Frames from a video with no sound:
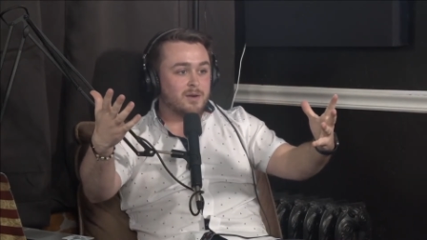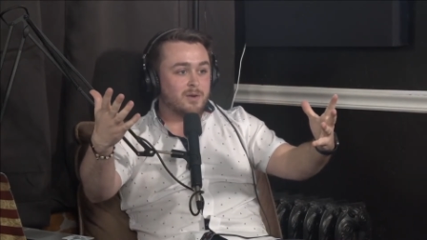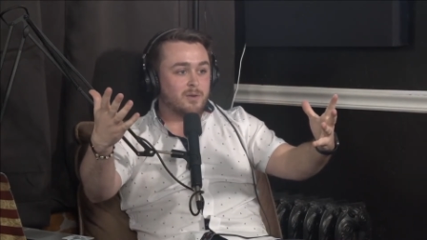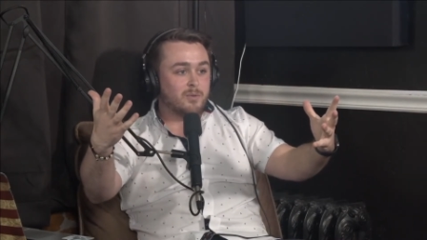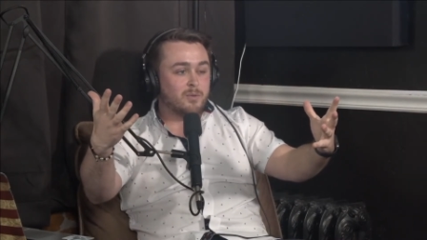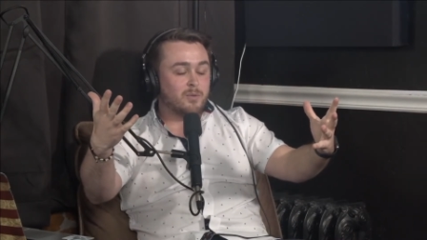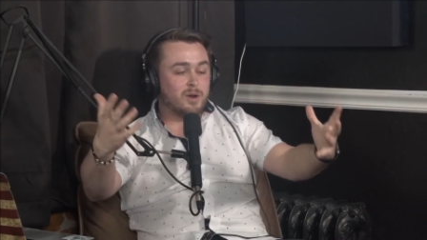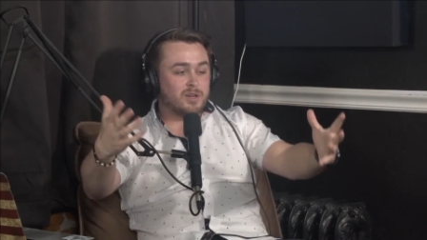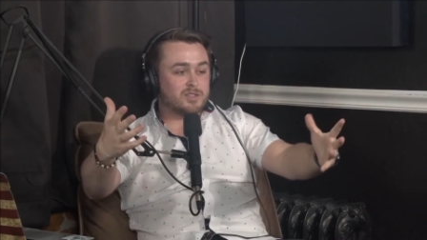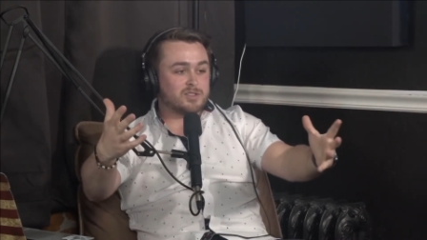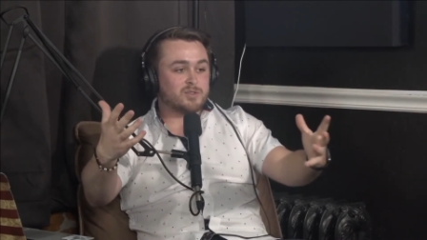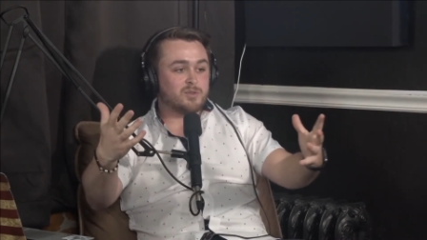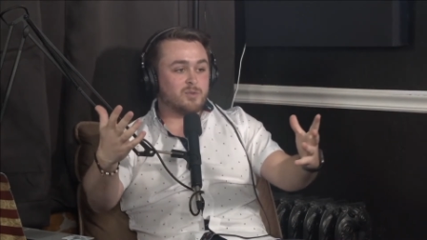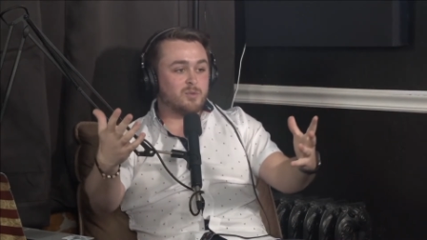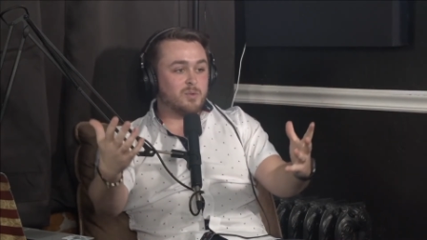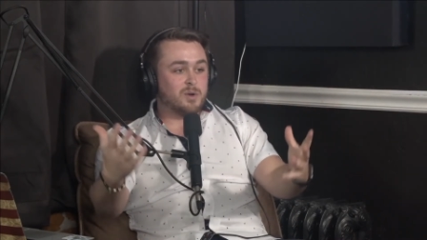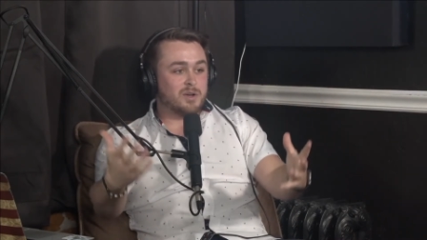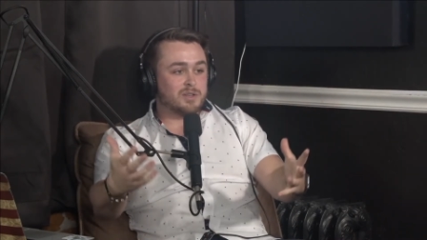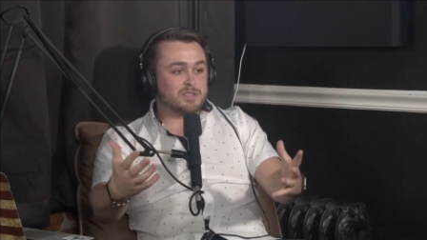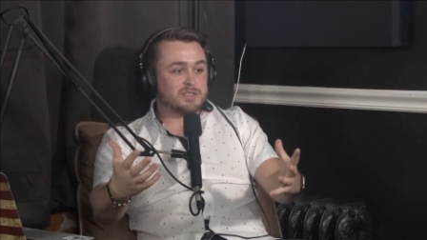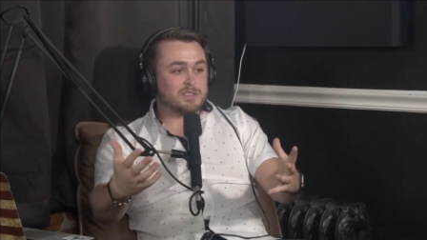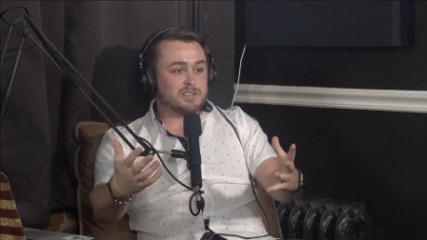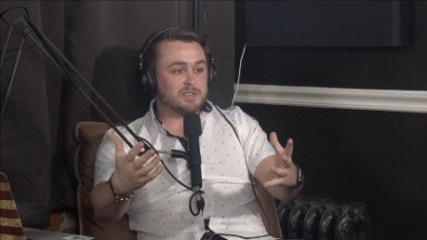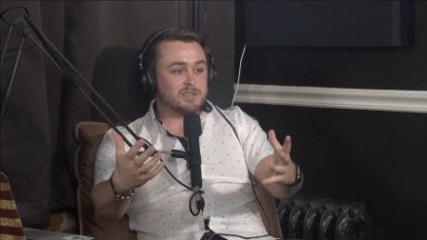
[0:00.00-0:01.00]
Russell
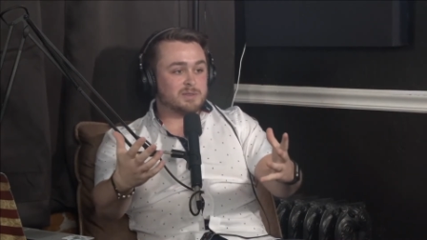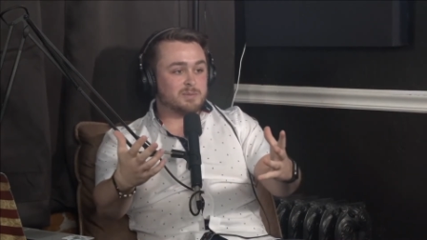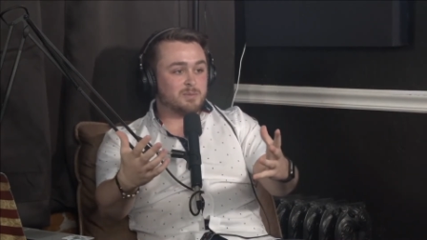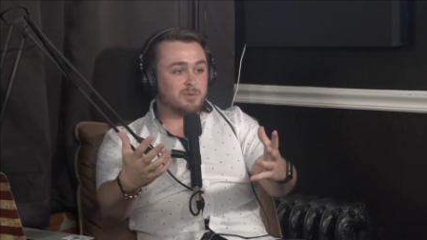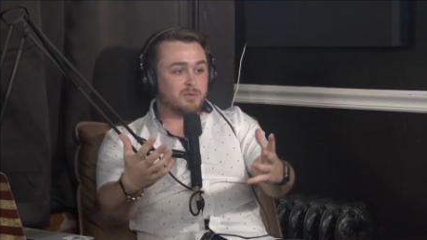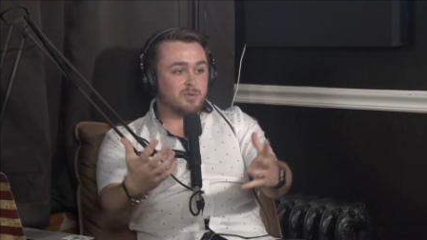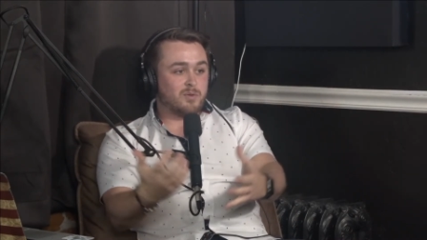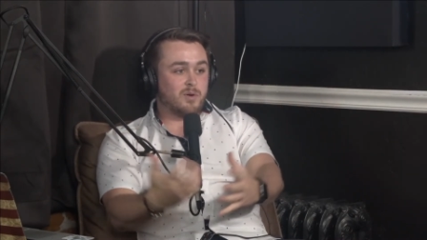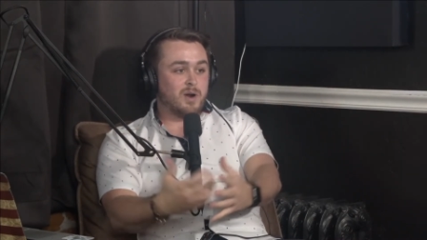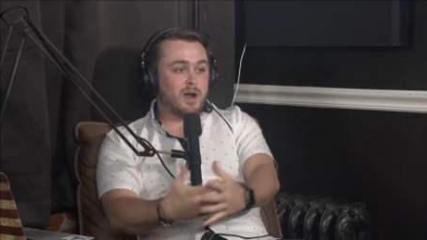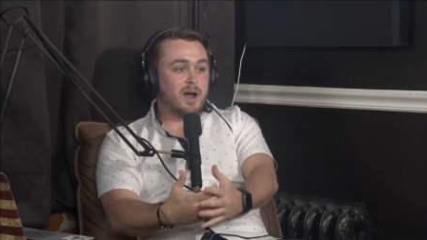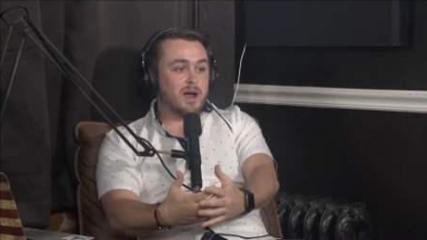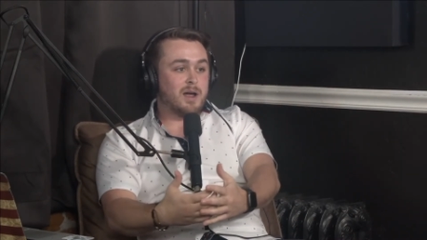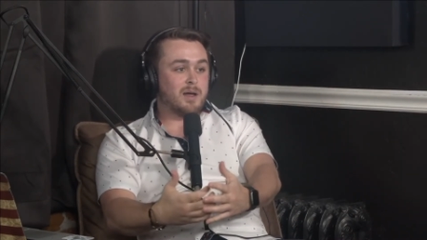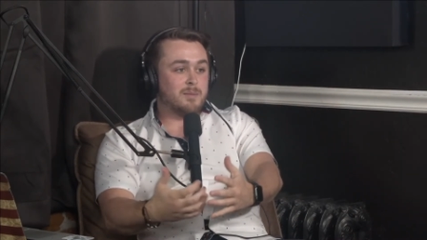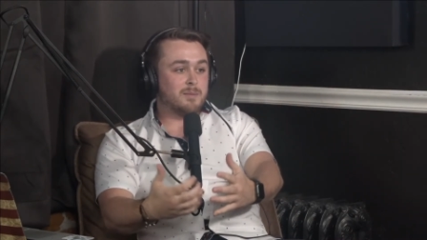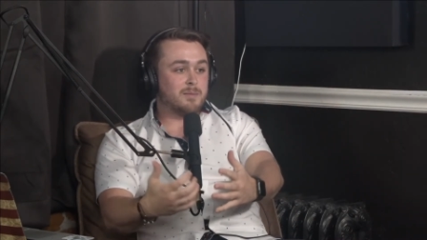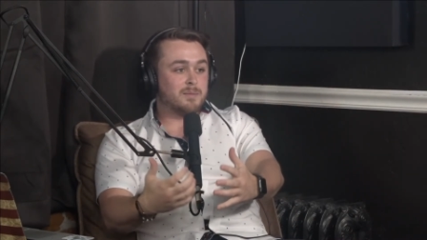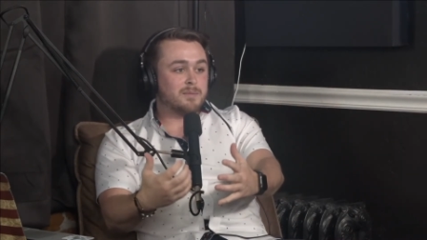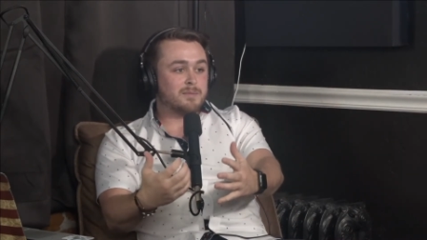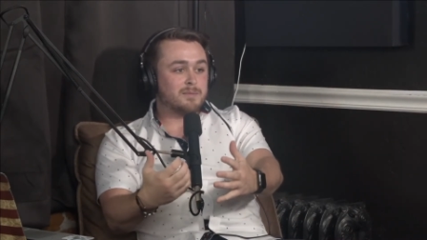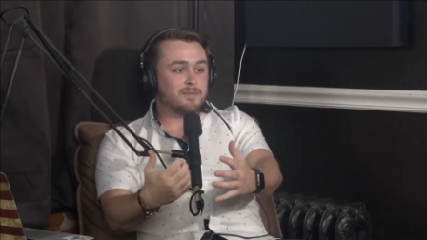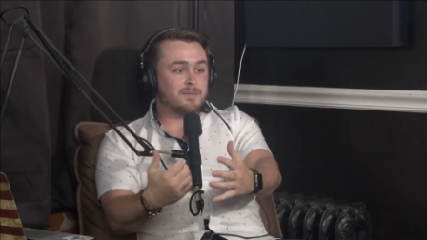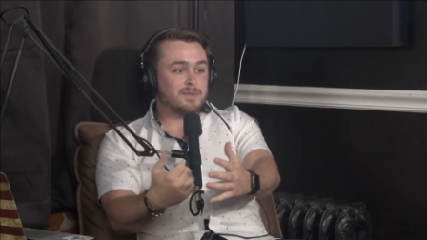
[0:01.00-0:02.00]
Wilson's
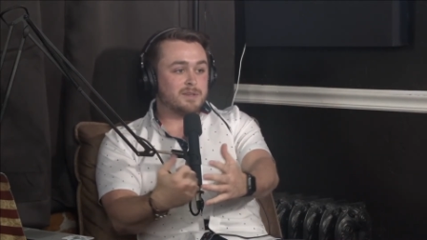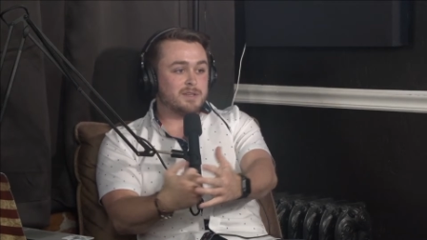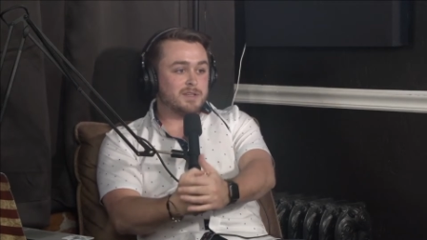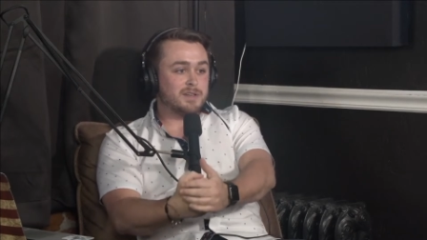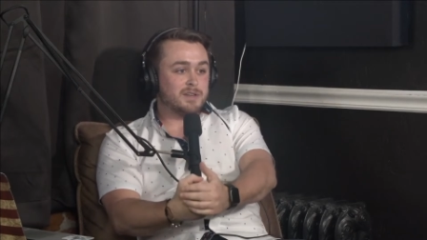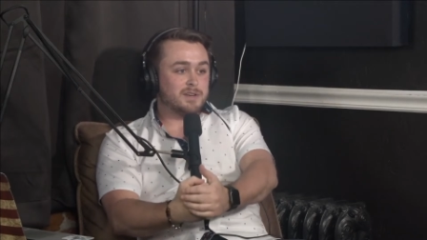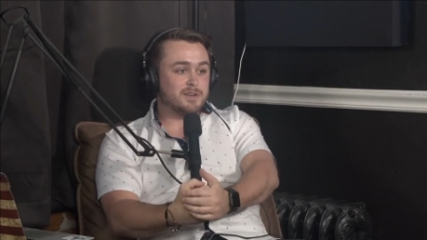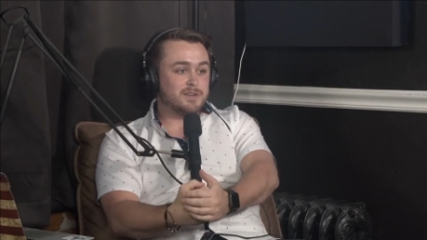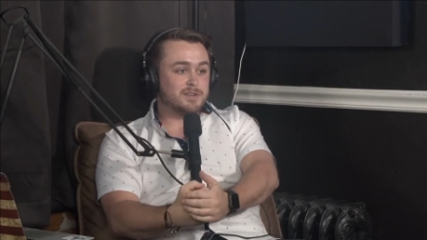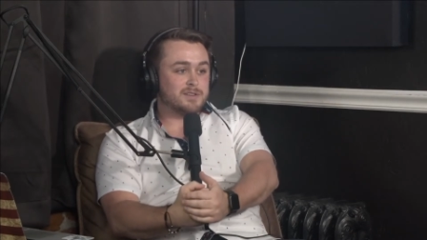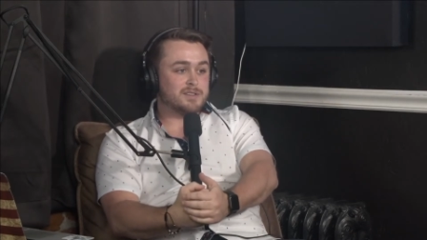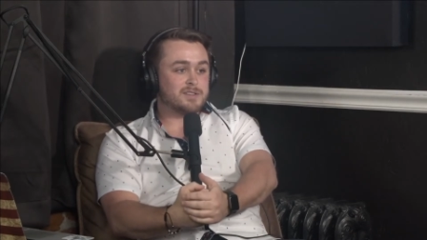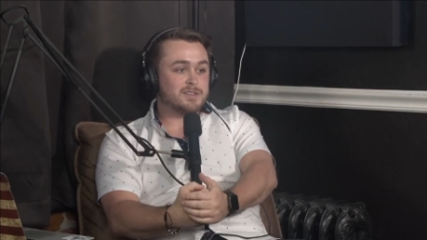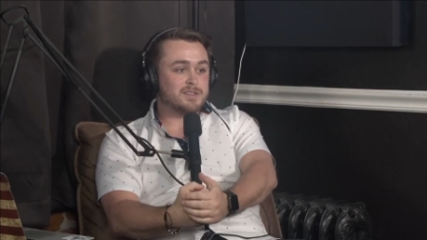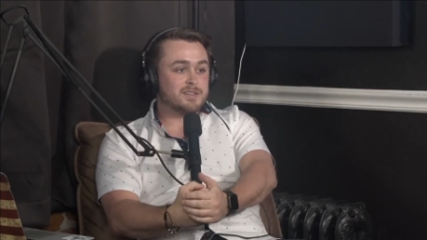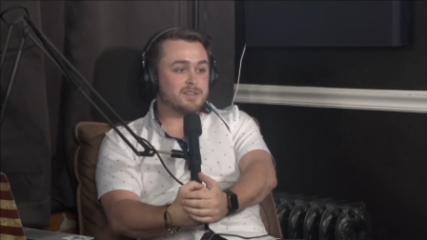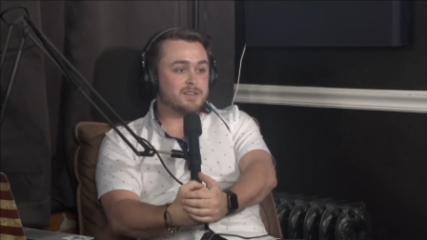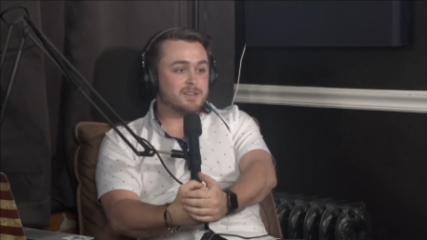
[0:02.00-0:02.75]
prime years.